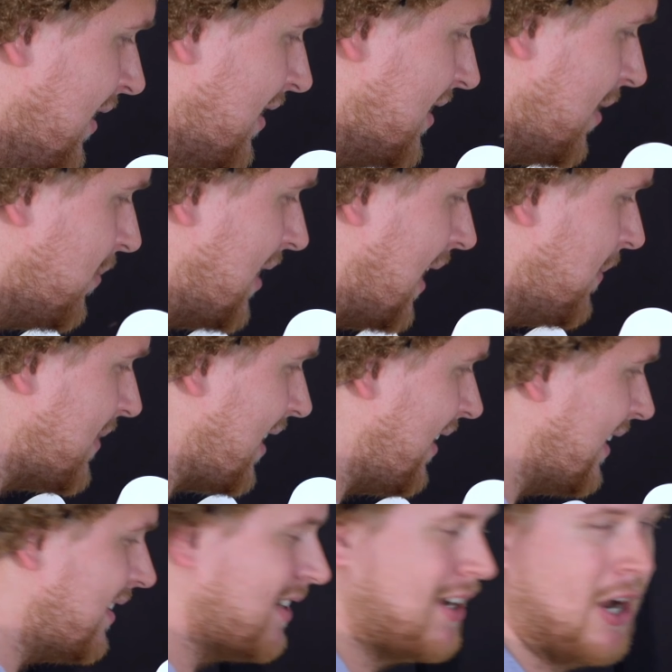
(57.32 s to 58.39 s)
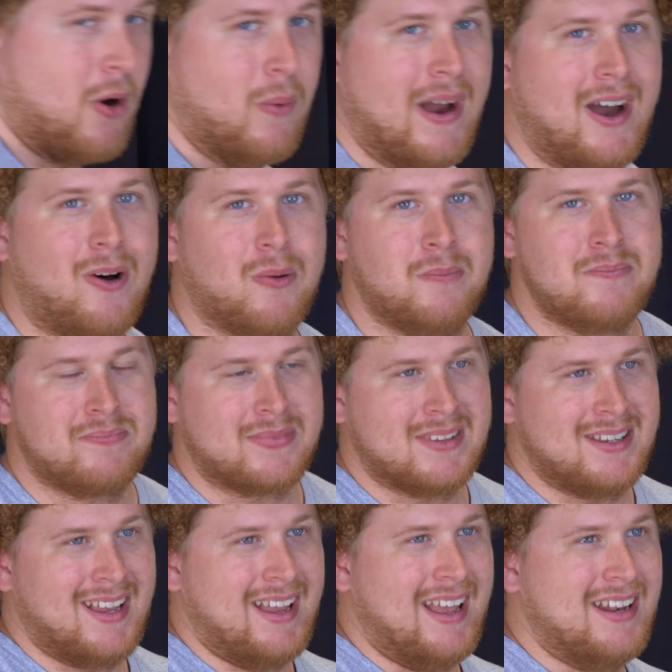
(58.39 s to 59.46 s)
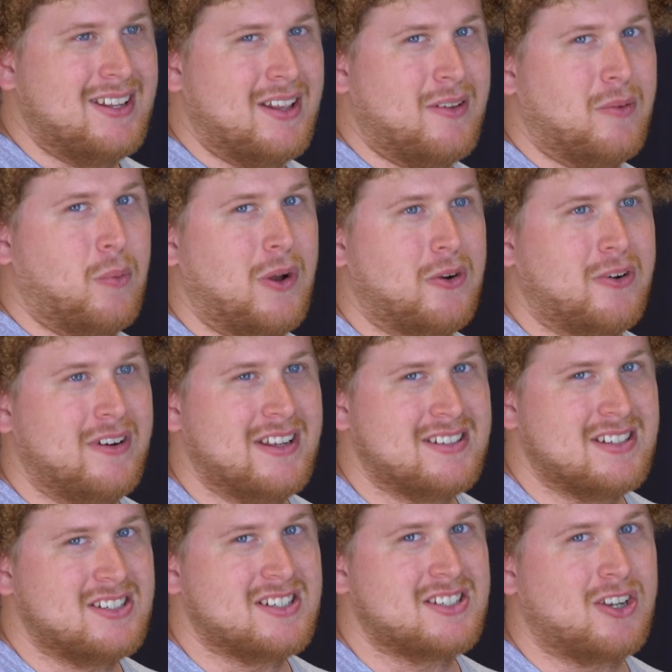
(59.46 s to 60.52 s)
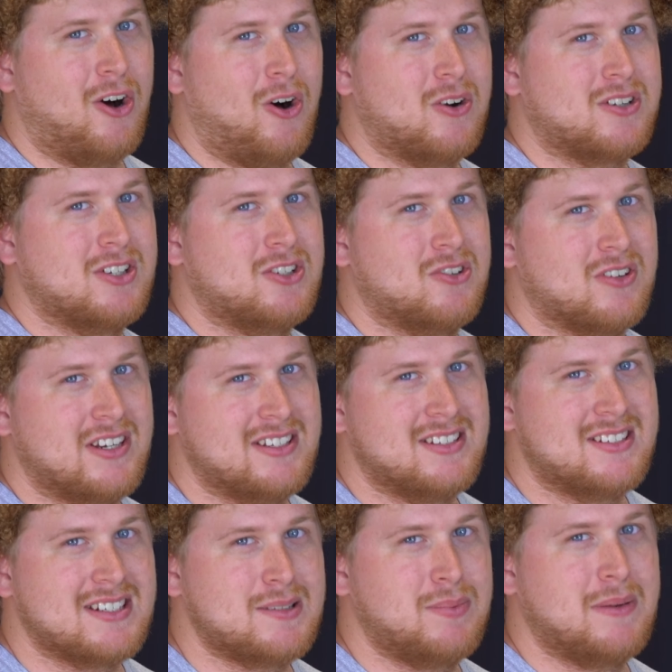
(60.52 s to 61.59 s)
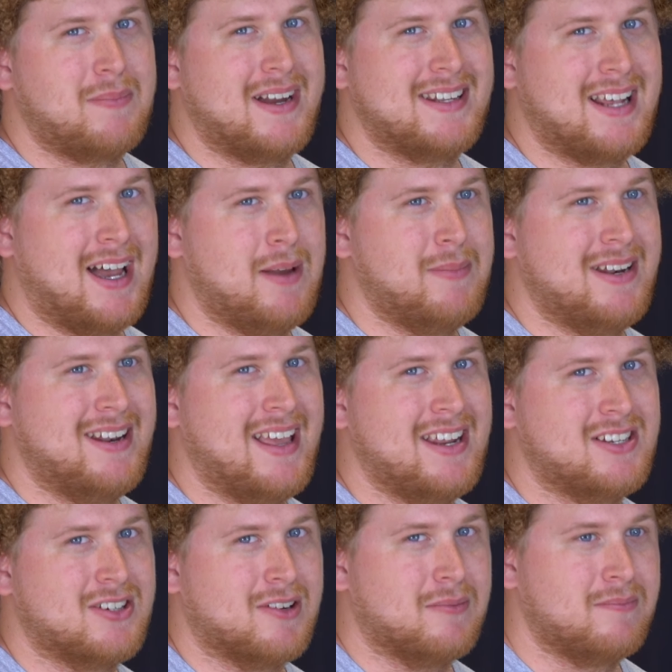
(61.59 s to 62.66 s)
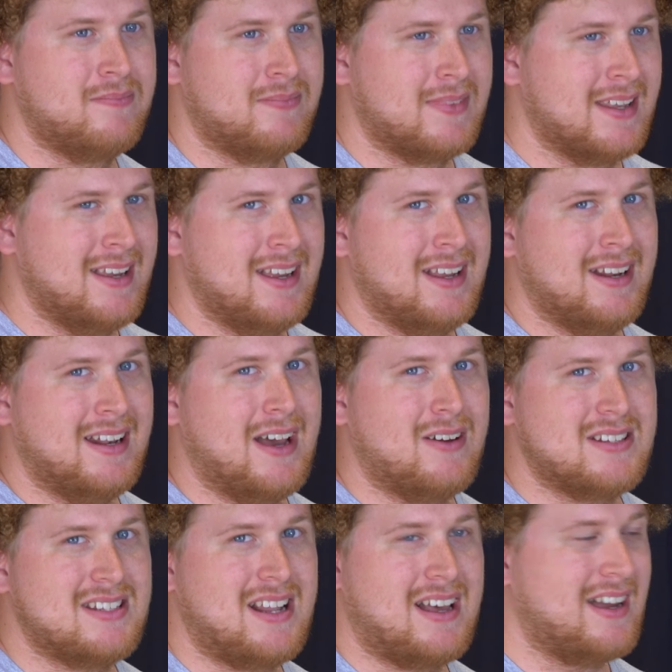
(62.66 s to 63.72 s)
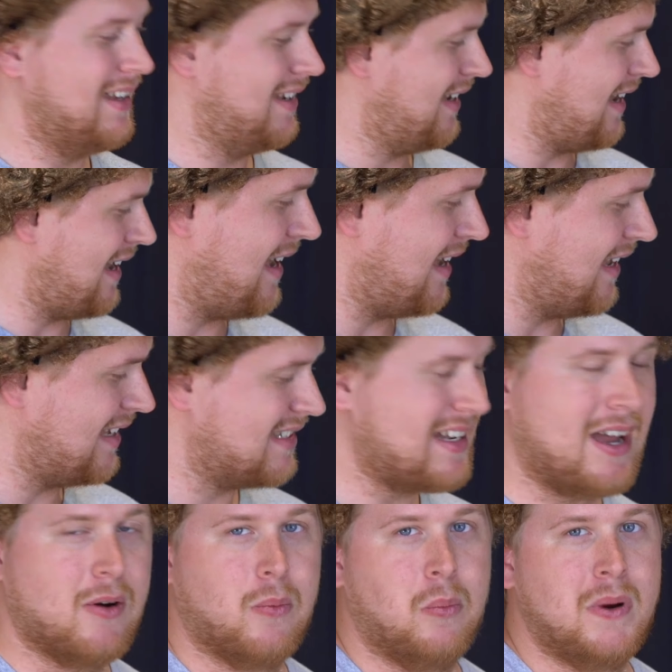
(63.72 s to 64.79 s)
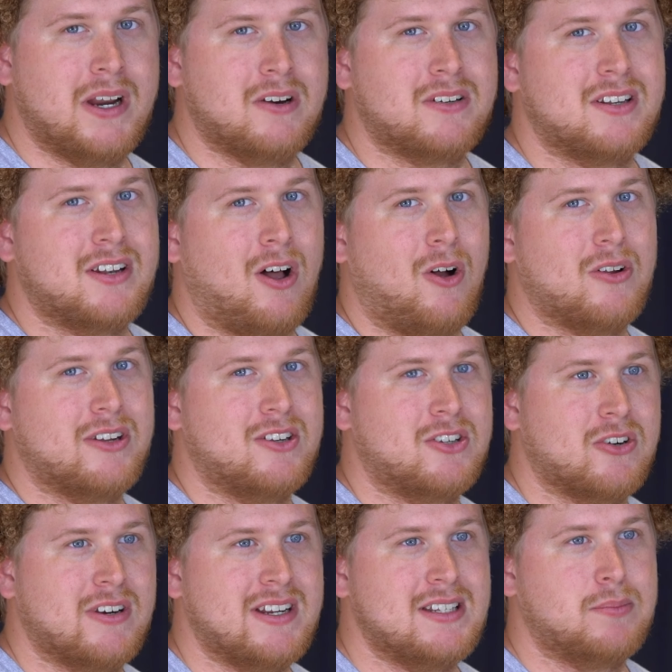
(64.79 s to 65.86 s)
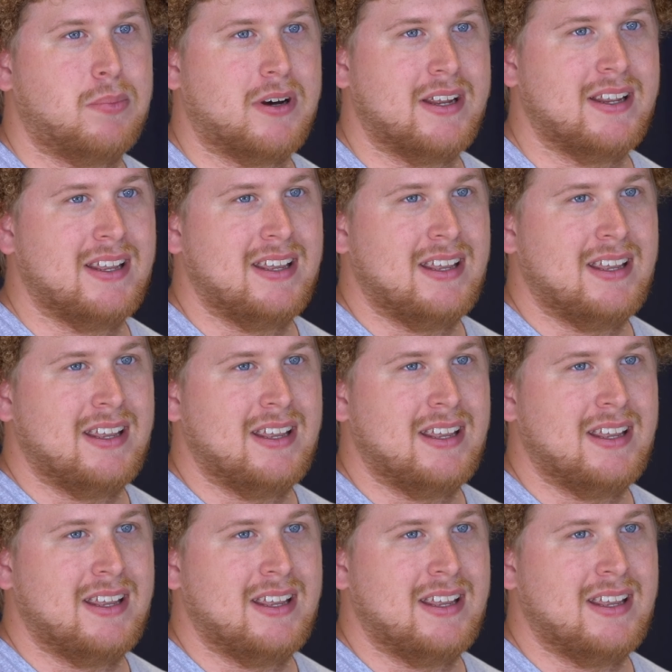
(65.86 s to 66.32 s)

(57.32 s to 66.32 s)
Sometimes I like to go out into the wilderness and just talk to trees and just spend my time in nature. Now it's not, it's not weird to talk to trees, but